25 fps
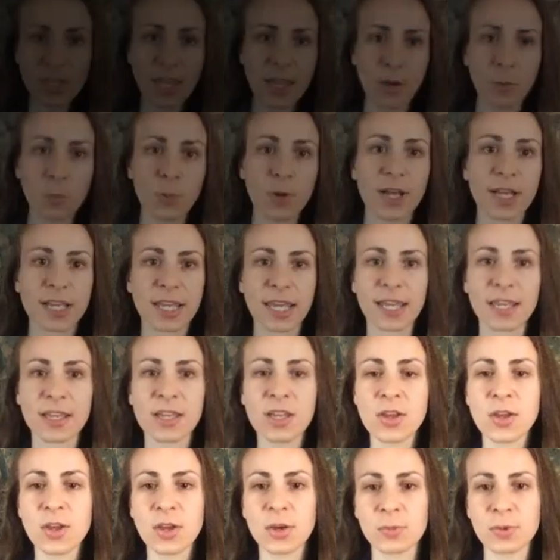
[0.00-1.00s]
And
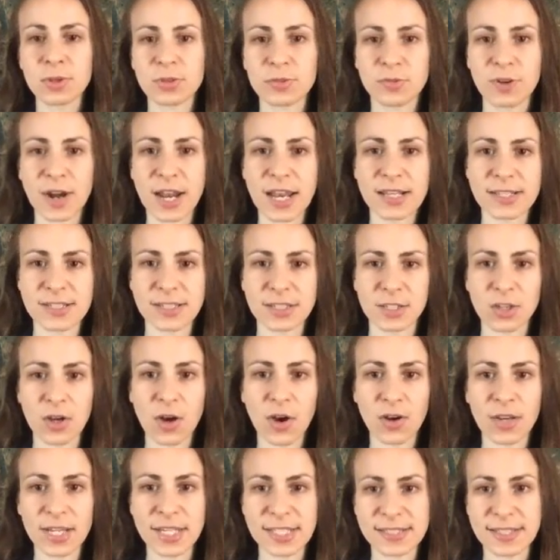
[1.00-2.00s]
working with friends and
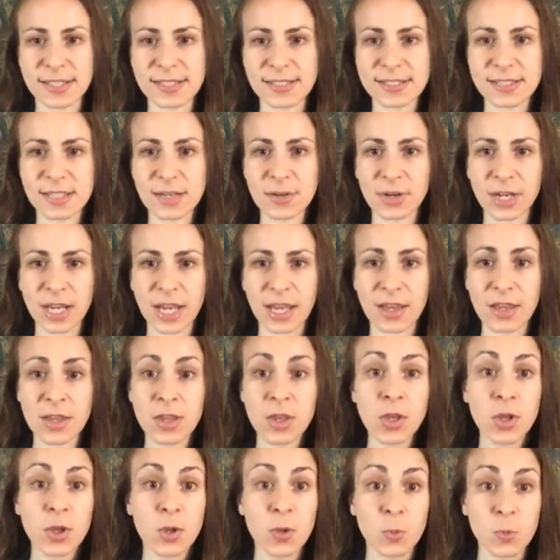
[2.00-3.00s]
colleagues in Syria,
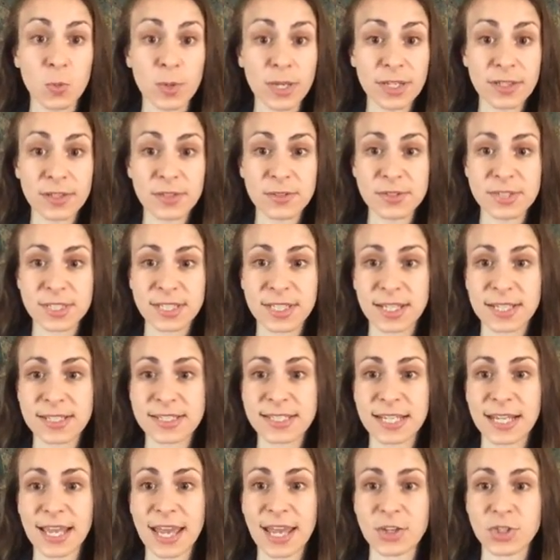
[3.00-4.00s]
we use
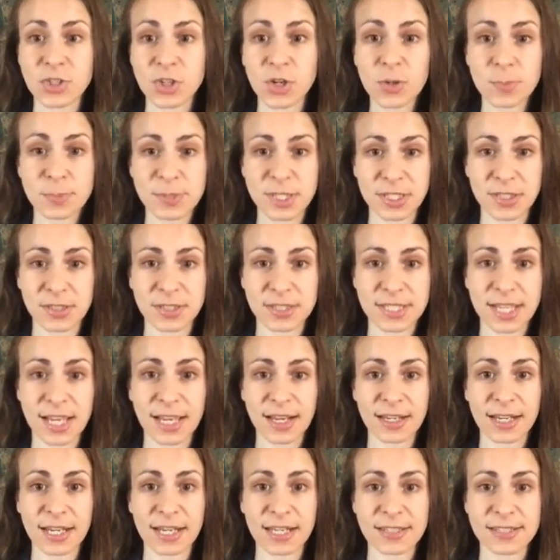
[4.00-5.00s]
cutting-edge optical
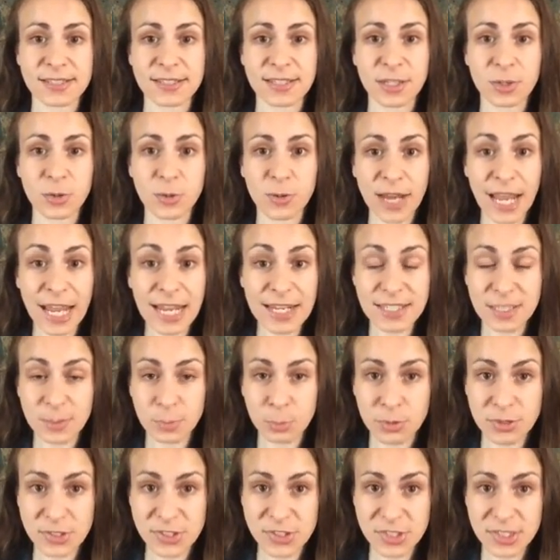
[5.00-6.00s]
techniques to create a
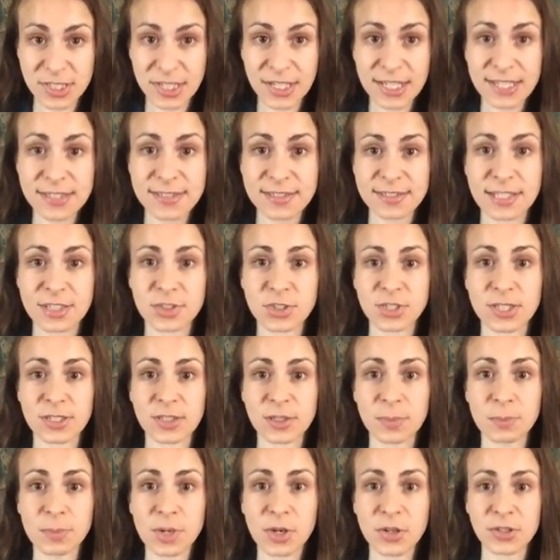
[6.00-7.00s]
precise
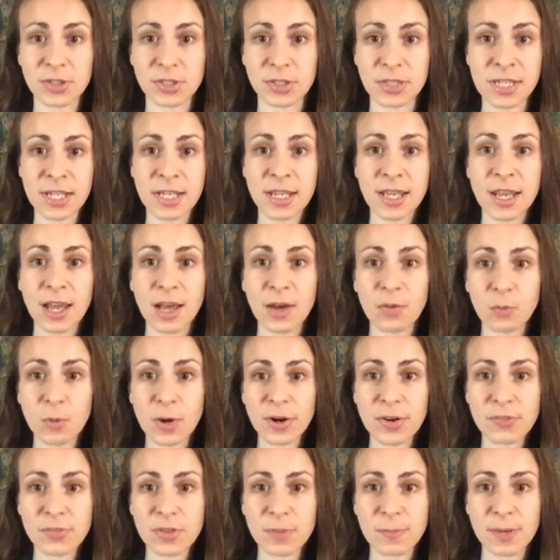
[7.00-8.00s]
digital model of
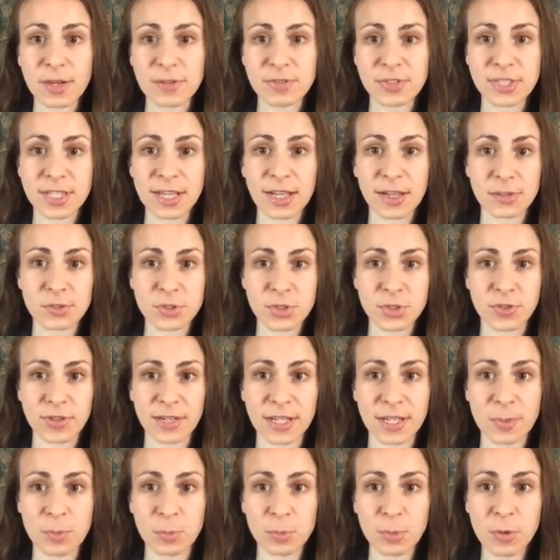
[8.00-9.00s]
one of the most
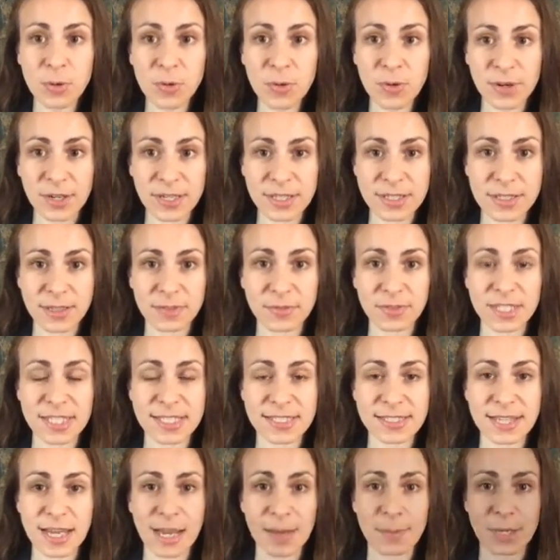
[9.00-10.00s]
culturally important of
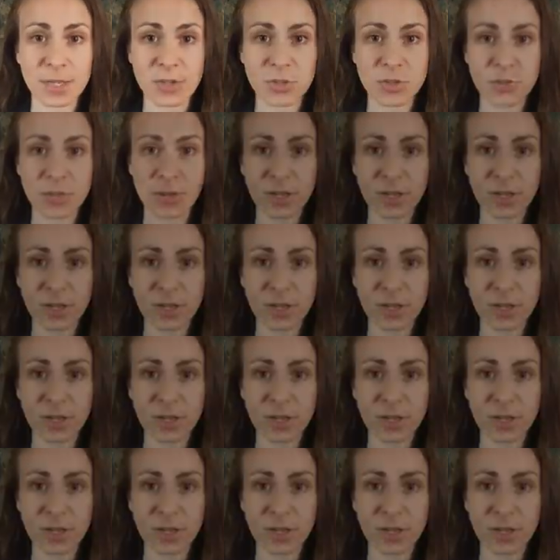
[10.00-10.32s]
these damaged